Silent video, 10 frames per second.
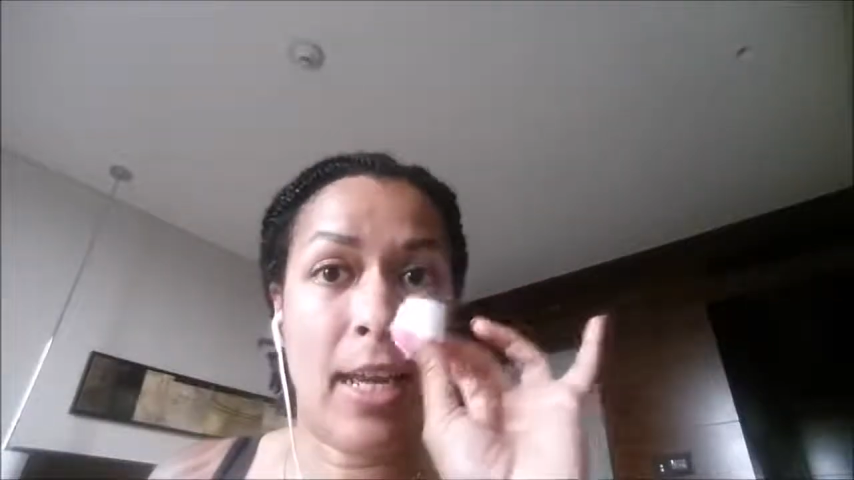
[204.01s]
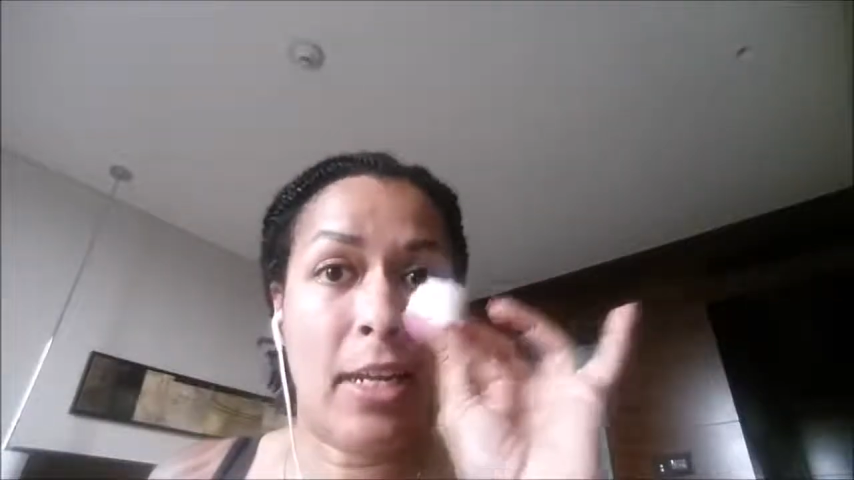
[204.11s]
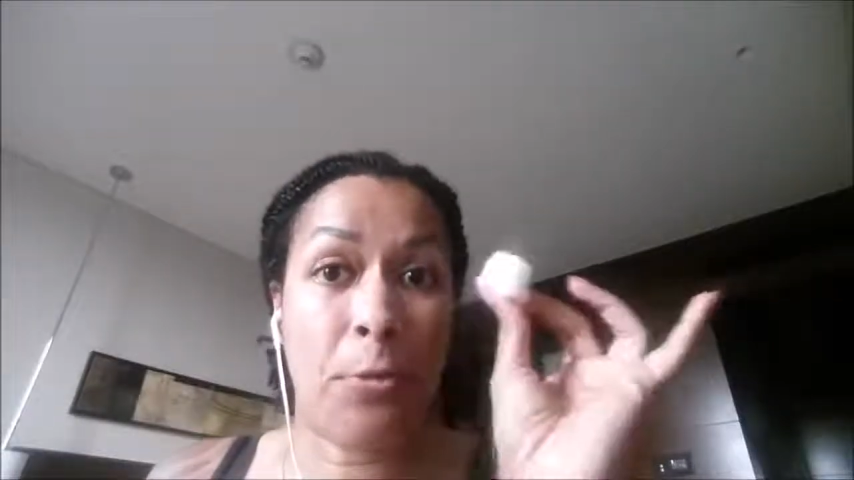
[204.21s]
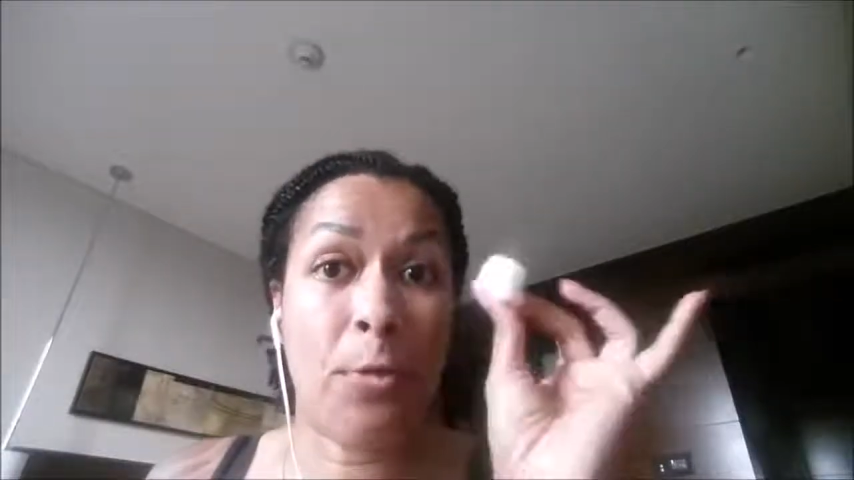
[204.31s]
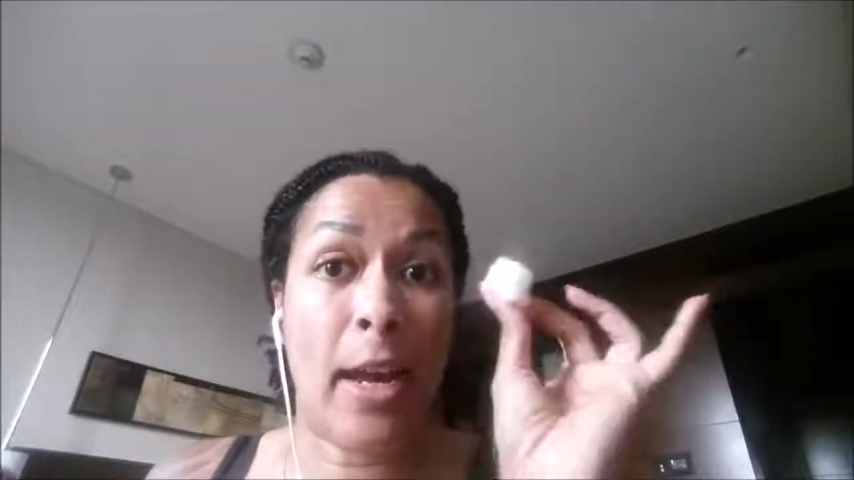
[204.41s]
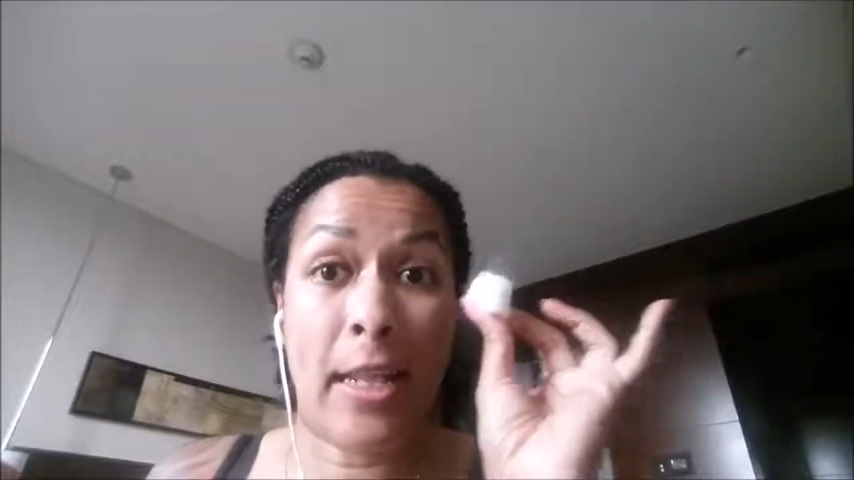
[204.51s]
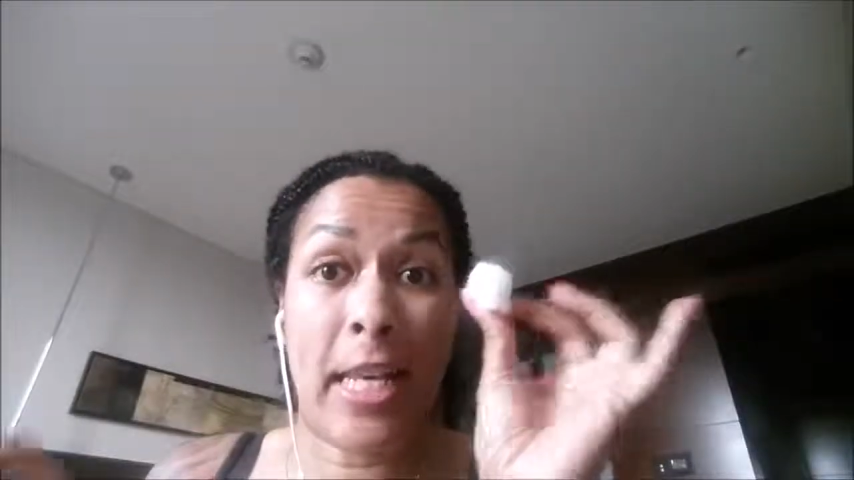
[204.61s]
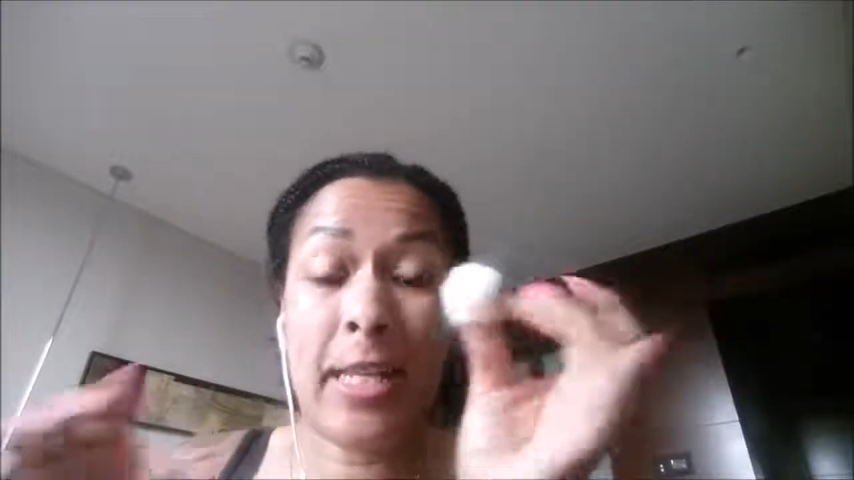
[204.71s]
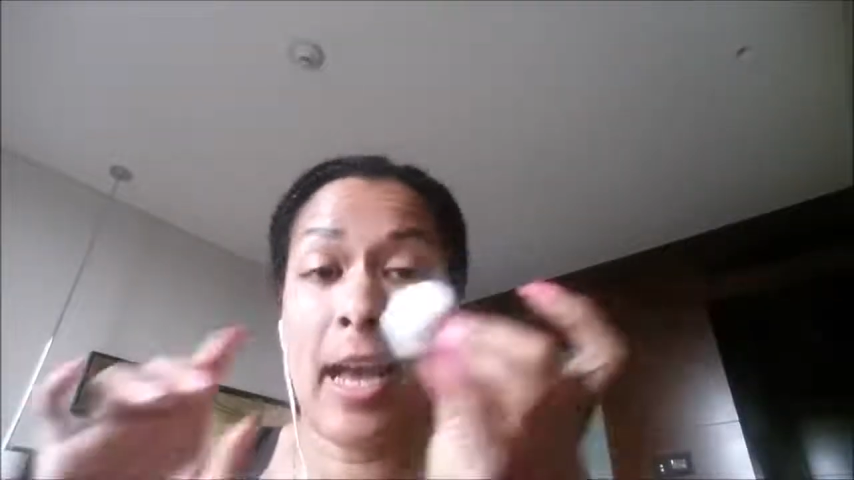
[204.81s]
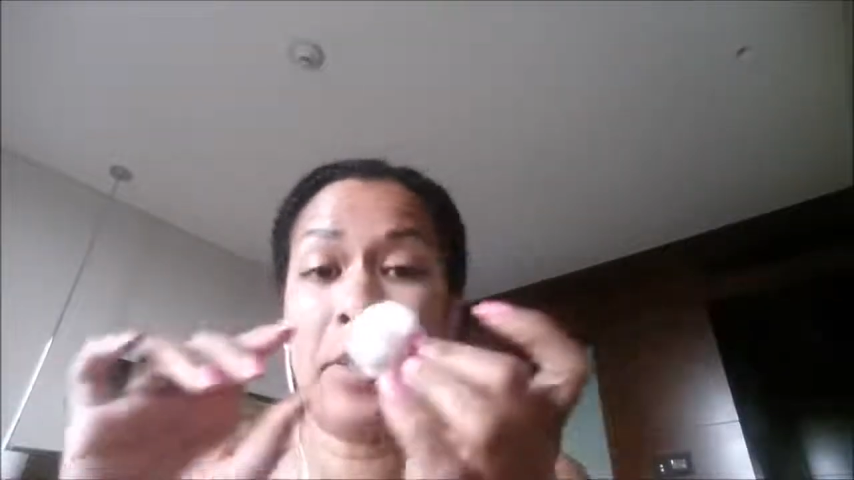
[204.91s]
And he's right.
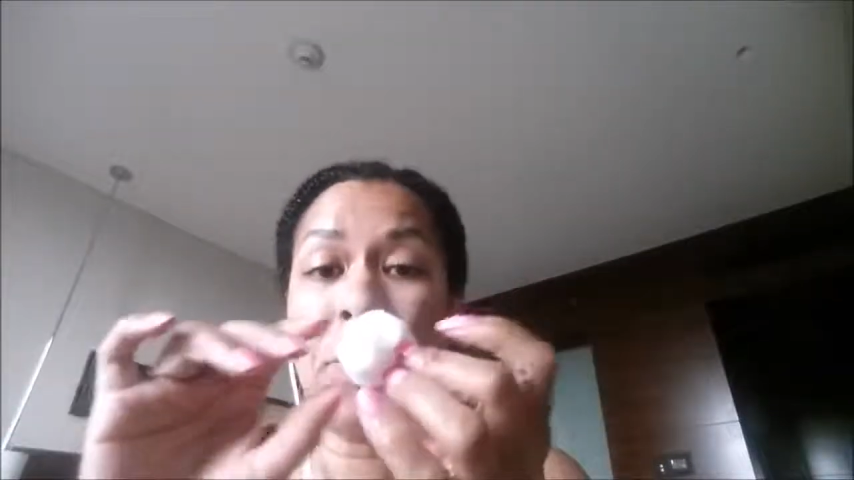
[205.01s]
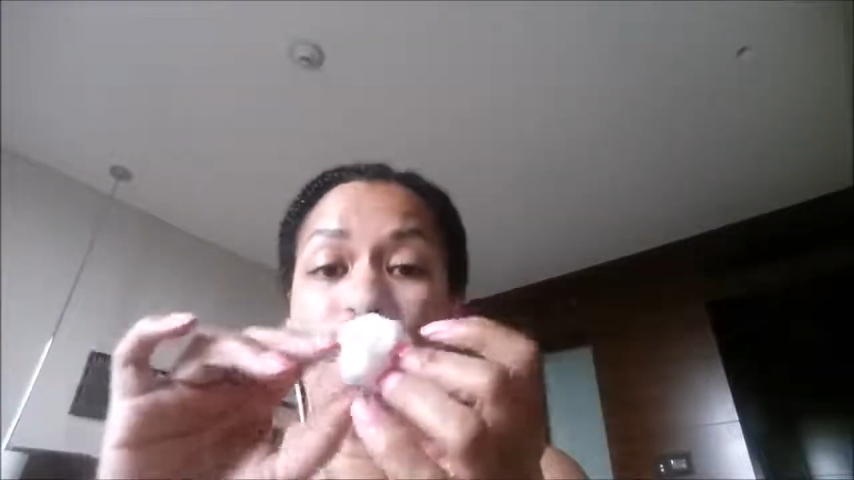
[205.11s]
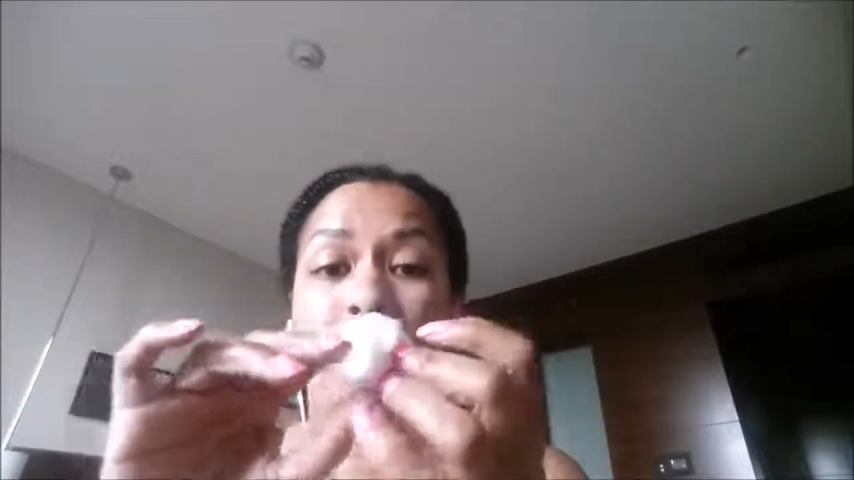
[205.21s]
These actually turn